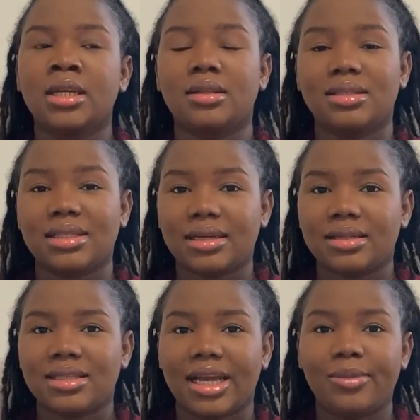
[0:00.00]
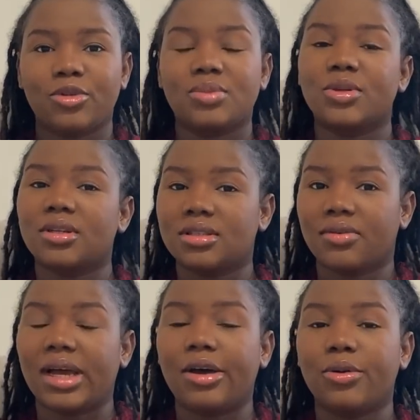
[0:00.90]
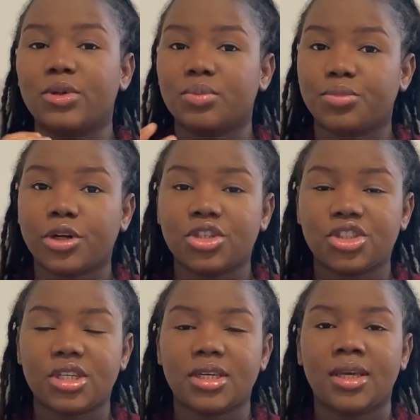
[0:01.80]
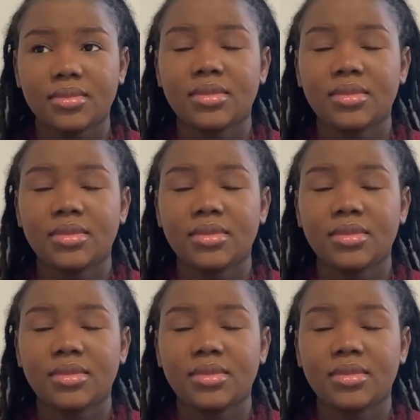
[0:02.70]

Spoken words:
The second time was because of how I was brushing.